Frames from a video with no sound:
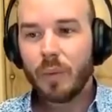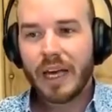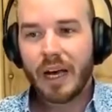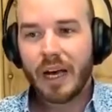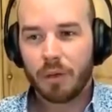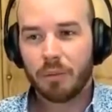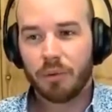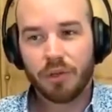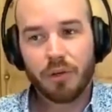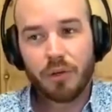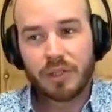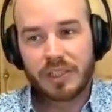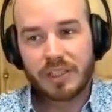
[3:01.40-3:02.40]
help people
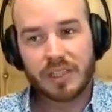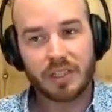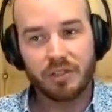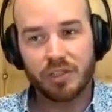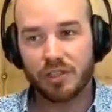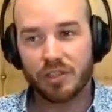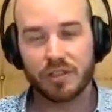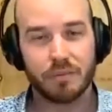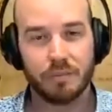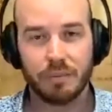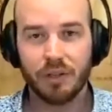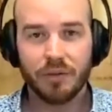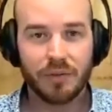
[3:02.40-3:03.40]
do is essentially just
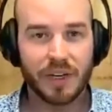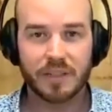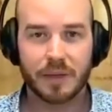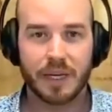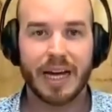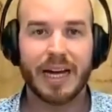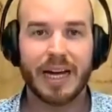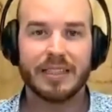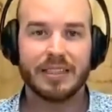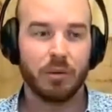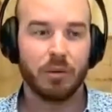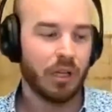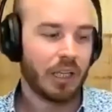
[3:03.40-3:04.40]
build Facebook ads
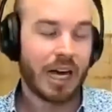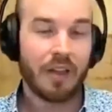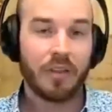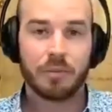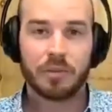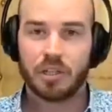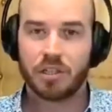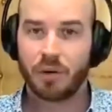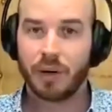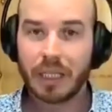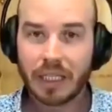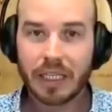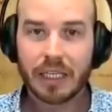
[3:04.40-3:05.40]
that will allow them to
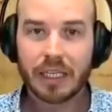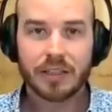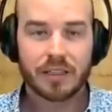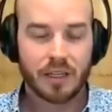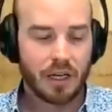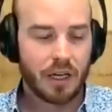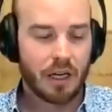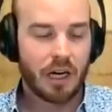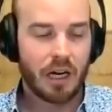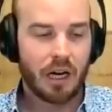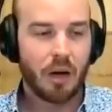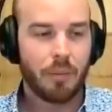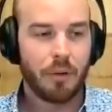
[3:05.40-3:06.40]
generate leads,
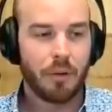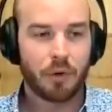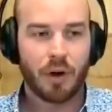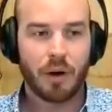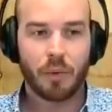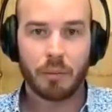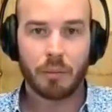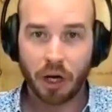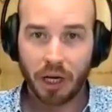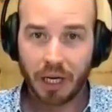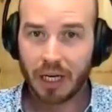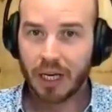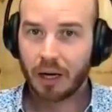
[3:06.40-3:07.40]
help them create
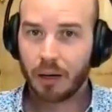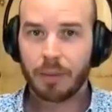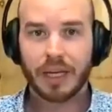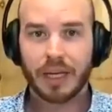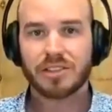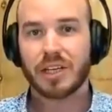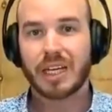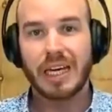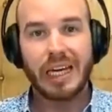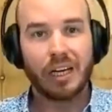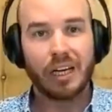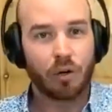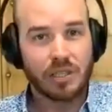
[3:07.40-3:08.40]
remarketing campaigns so they can
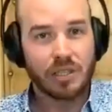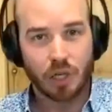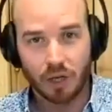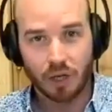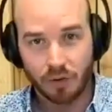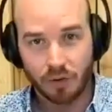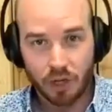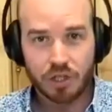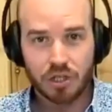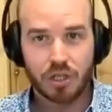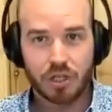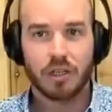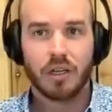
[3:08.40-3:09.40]
increase their
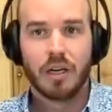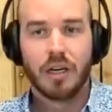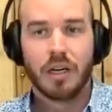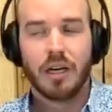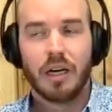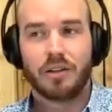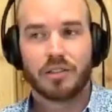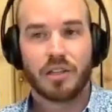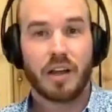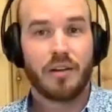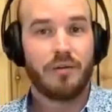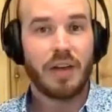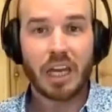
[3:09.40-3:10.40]
conversion. There's a lot
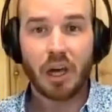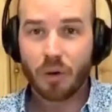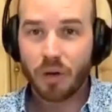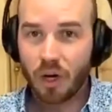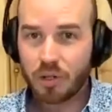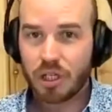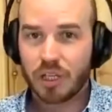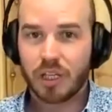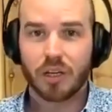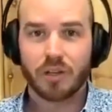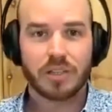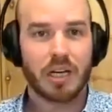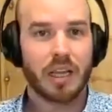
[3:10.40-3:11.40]
of video coaching that
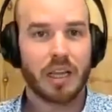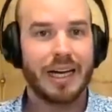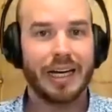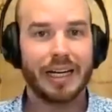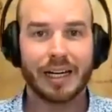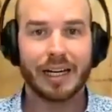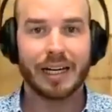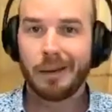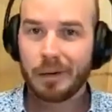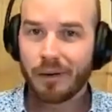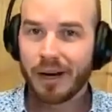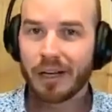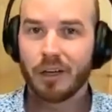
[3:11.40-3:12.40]
goes into that,
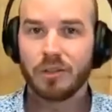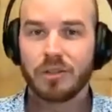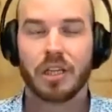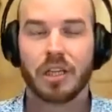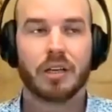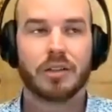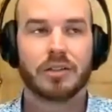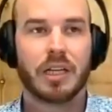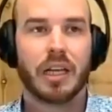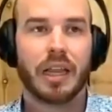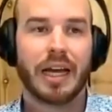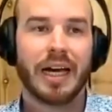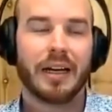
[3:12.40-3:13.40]
copywriting coaching that goes into
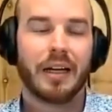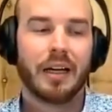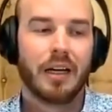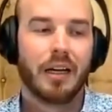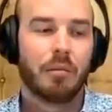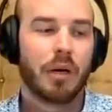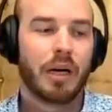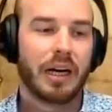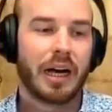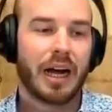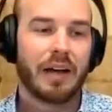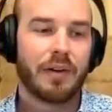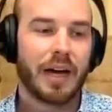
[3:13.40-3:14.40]
that. But
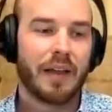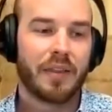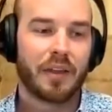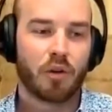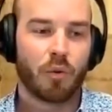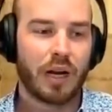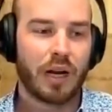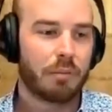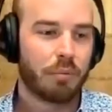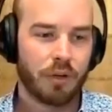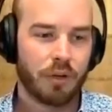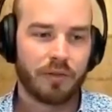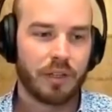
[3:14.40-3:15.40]
I've had the great
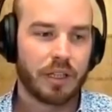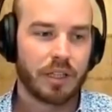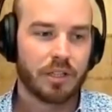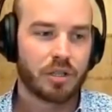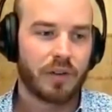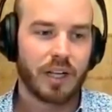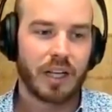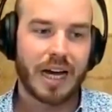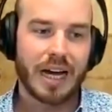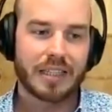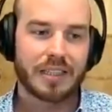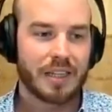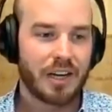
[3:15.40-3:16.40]
privilege over the
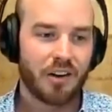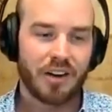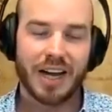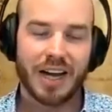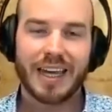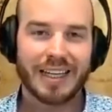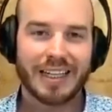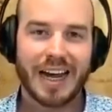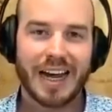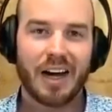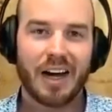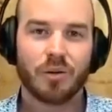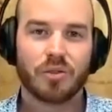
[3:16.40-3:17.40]
last near decade
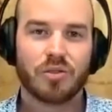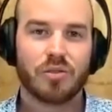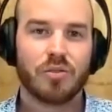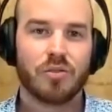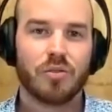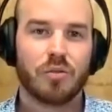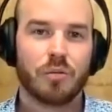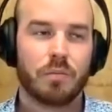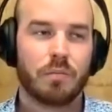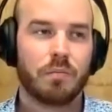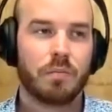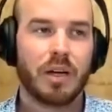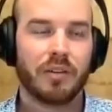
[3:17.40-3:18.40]
now to
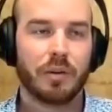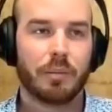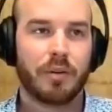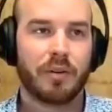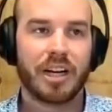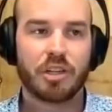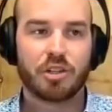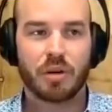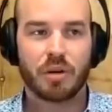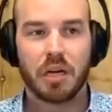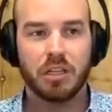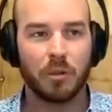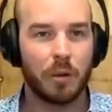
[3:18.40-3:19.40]
be able to provide
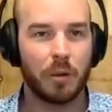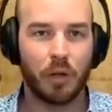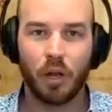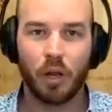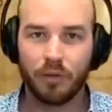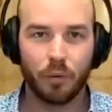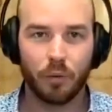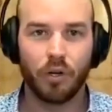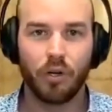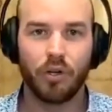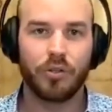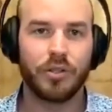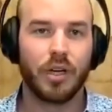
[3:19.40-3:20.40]
training to people all over the
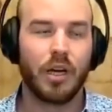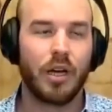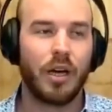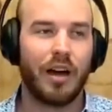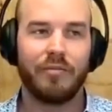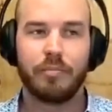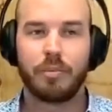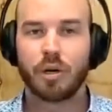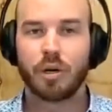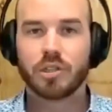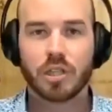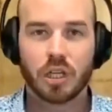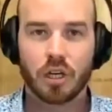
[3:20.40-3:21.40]
world. I've
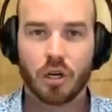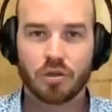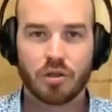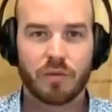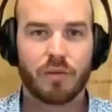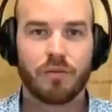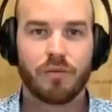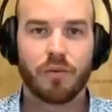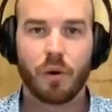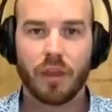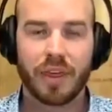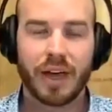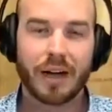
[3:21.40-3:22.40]
personally coached over
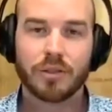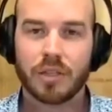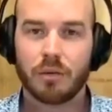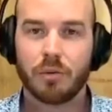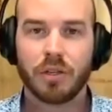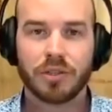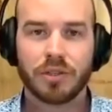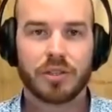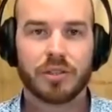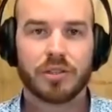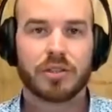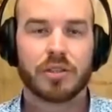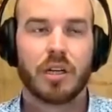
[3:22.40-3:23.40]
4,000
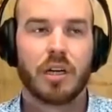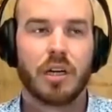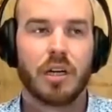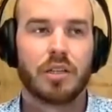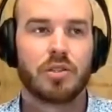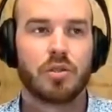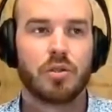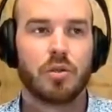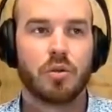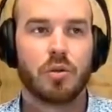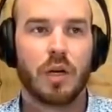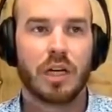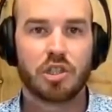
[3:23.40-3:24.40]
realtors
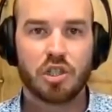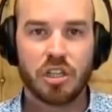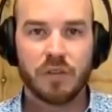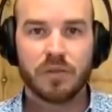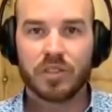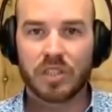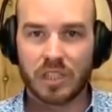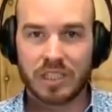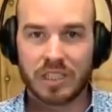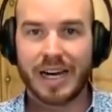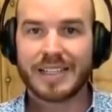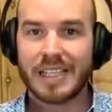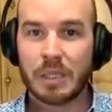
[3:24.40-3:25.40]
to achieve
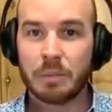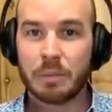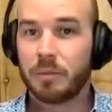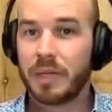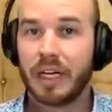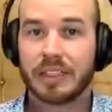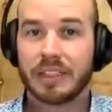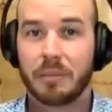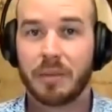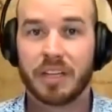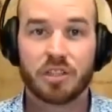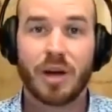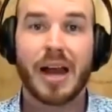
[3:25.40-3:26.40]
success implementing some of
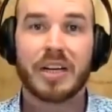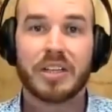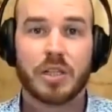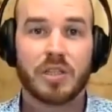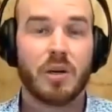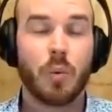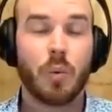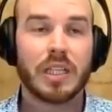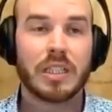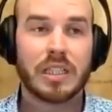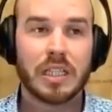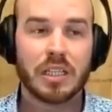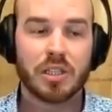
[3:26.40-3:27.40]
the strategies that we
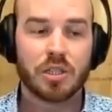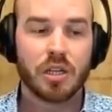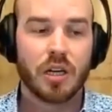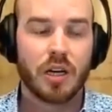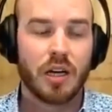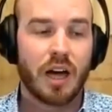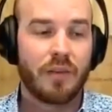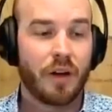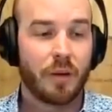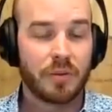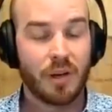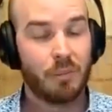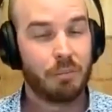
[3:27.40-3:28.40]
teach. I've
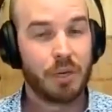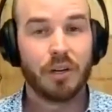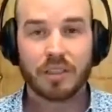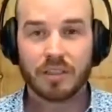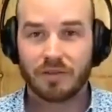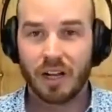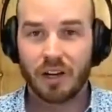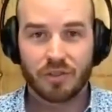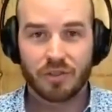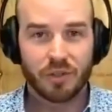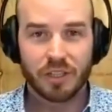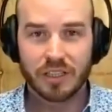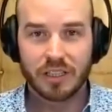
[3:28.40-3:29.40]
helped sell billions of dollars of
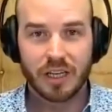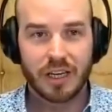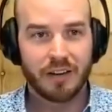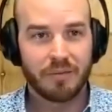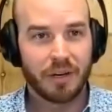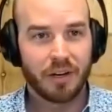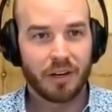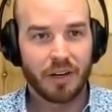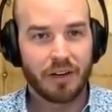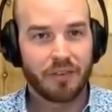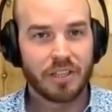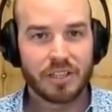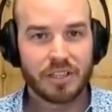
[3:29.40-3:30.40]
real estate. I've been on
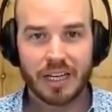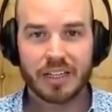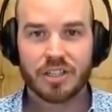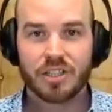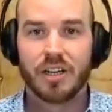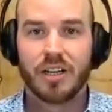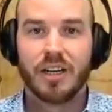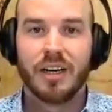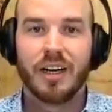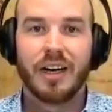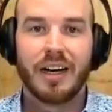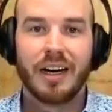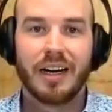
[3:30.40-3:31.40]
every stage
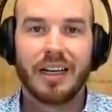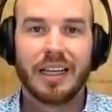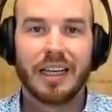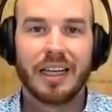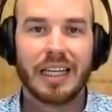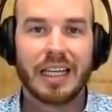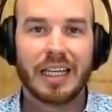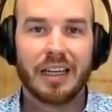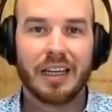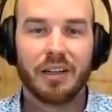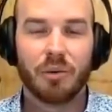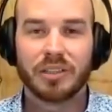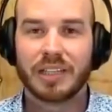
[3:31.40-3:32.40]
in
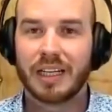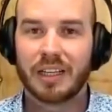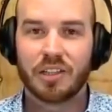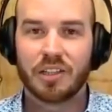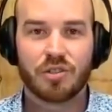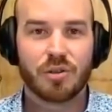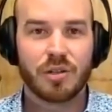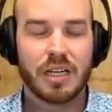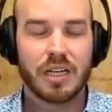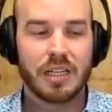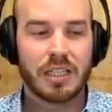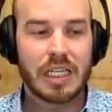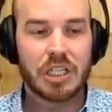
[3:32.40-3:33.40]
the real estate
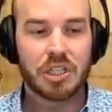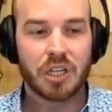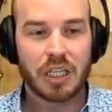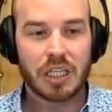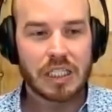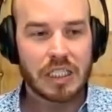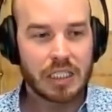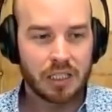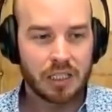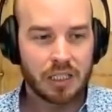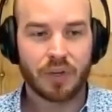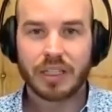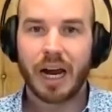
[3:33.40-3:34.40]
industry teaching these
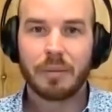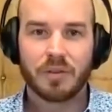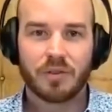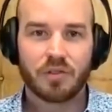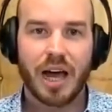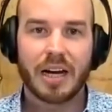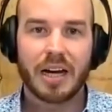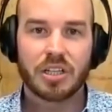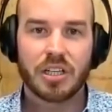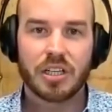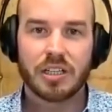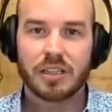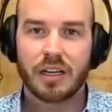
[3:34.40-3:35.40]
different types of
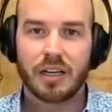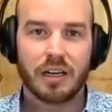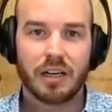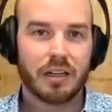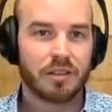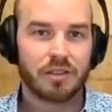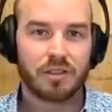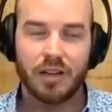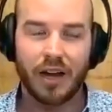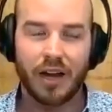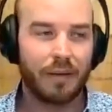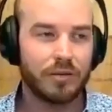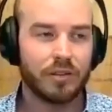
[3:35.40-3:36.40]
strategies, and just
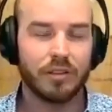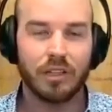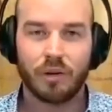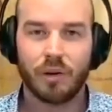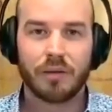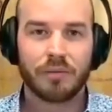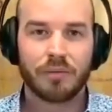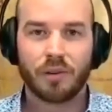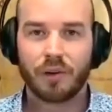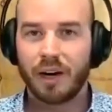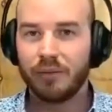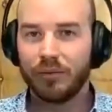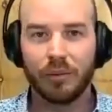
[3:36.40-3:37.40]
absolutely grateful
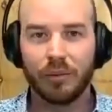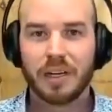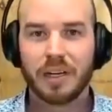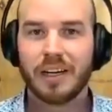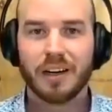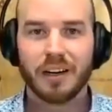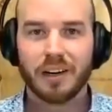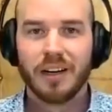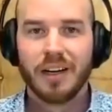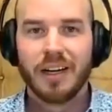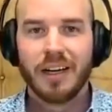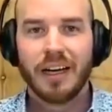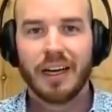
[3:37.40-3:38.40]
to be here
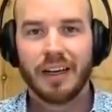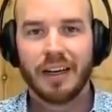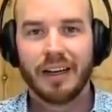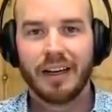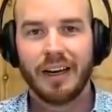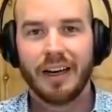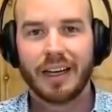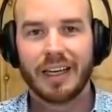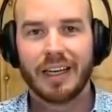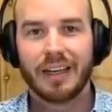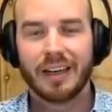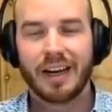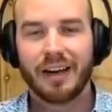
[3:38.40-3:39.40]
and
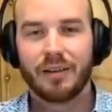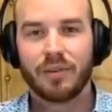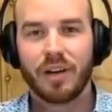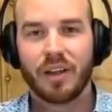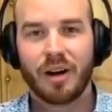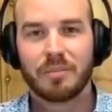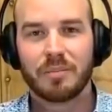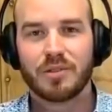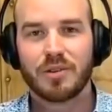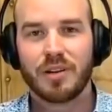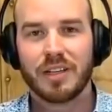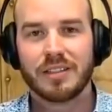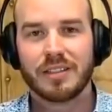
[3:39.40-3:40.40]
again to have another
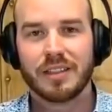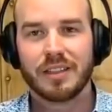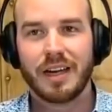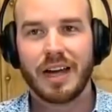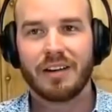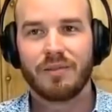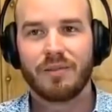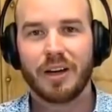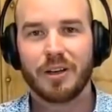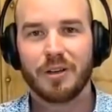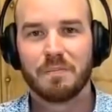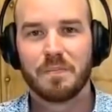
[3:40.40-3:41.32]
opportunity to add value.